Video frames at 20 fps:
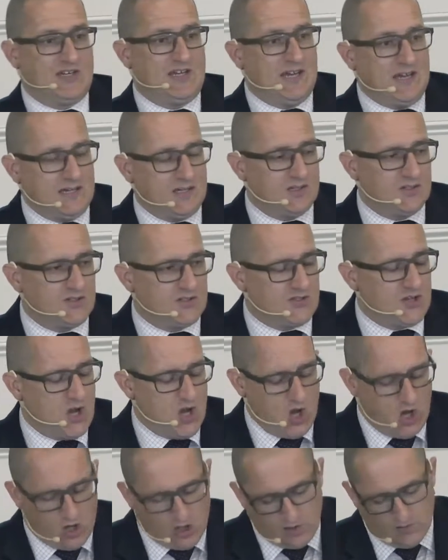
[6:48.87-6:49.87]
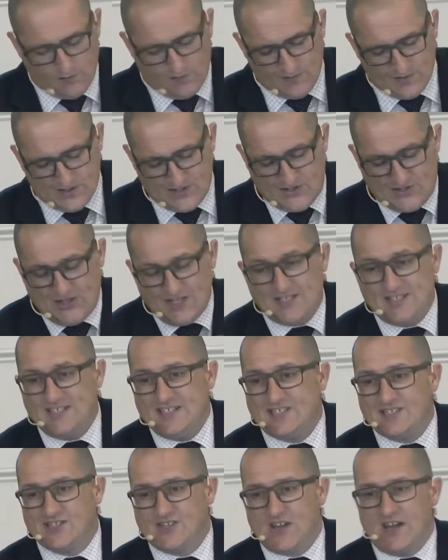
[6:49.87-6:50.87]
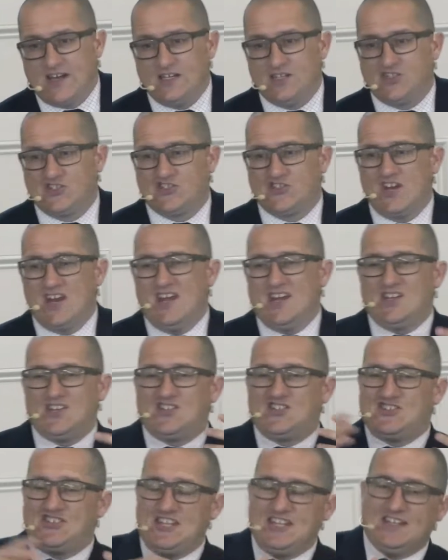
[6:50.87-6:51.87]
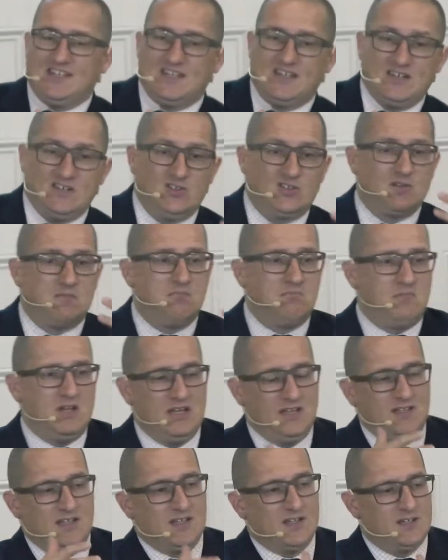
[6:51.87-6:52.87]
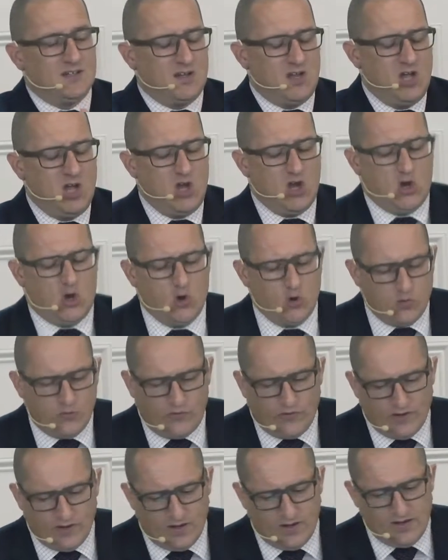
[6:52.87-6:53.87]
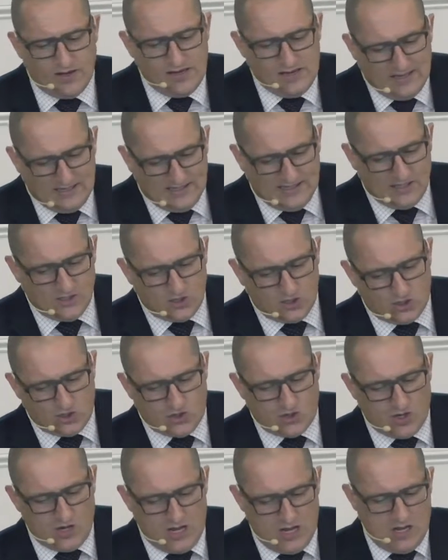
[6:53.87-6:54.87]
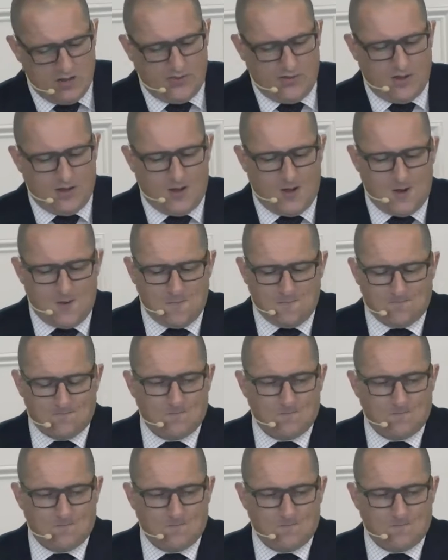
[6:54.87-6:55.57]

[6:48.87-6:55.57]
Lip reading: kings of city-states seeking dominion over each other.